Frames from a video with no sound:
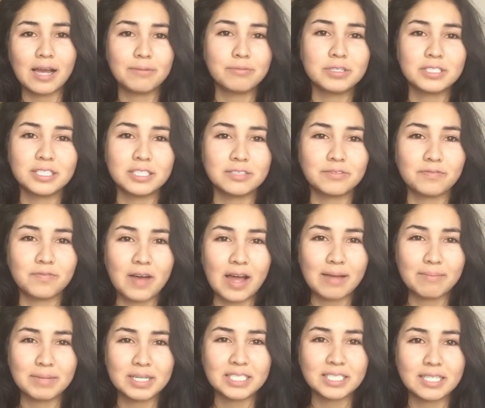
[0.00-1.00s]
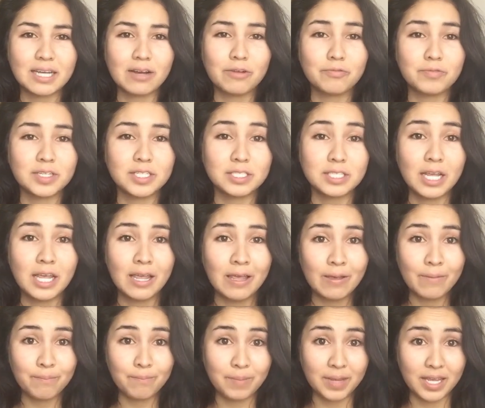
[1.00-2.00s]
I wouldn't define myself as
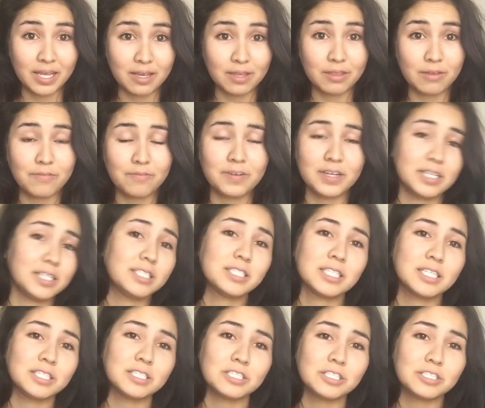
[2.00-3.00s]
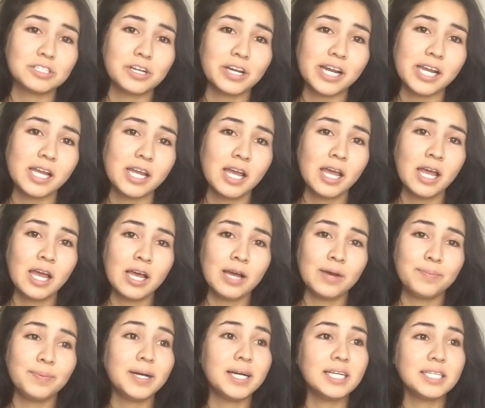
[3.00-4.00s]
being in the fitness industry,
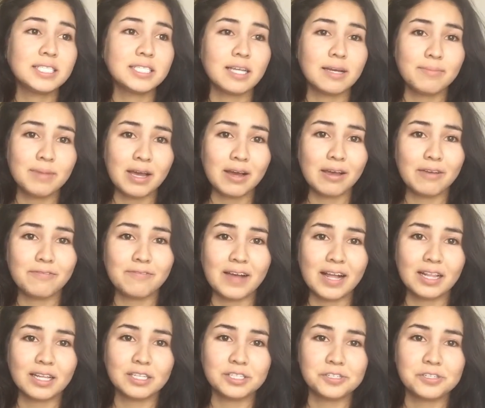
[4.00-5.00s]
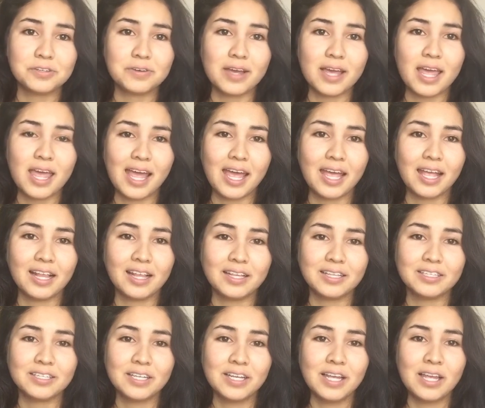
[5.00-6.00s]
but somehow I fell into it,
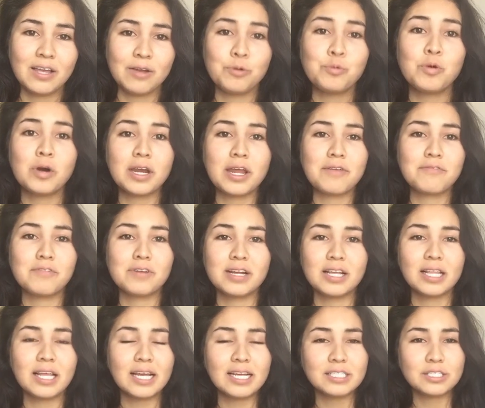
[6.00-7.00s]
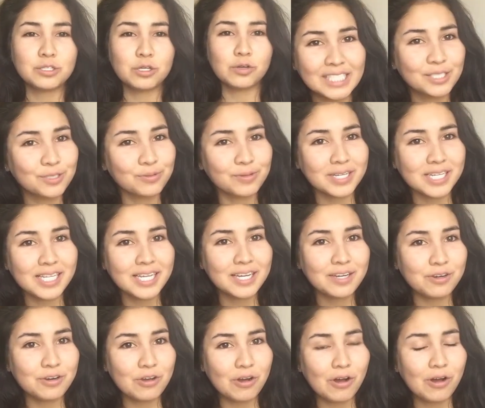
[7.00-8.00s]
and what I realized, it's really
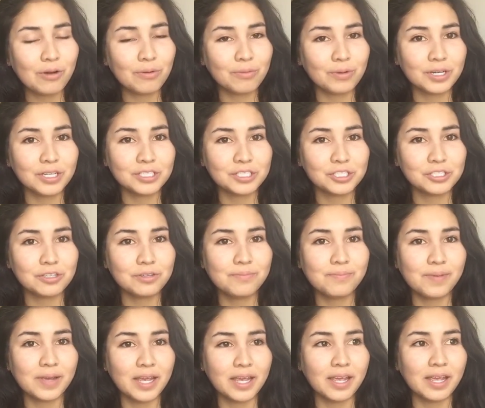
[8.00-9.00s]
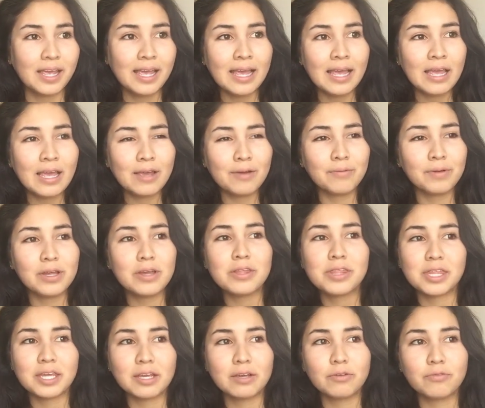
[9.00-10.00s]
not what it should be. When you
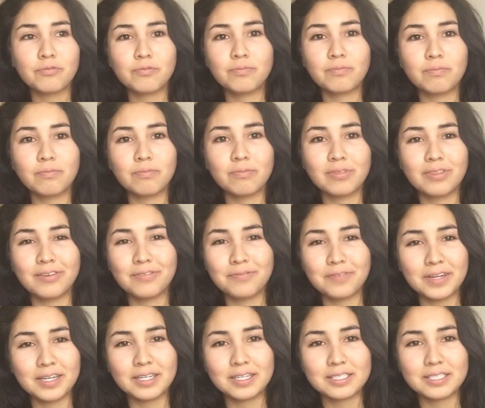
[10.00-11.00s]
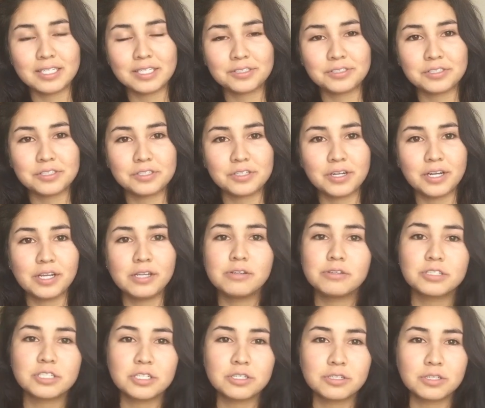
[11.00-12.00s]
think of the fitness industry,
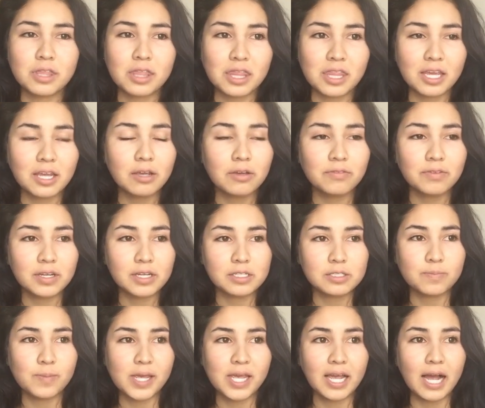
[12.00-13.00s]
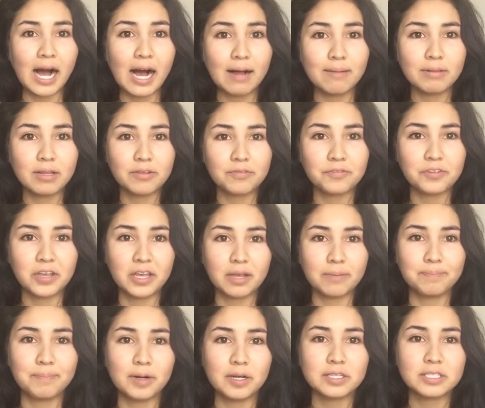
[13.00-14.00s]
you should think of it as being
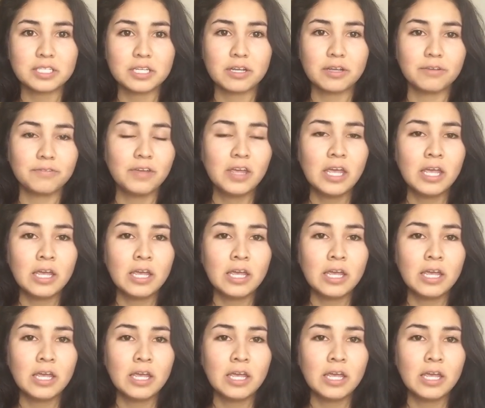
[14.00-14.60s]
uplifting, positive.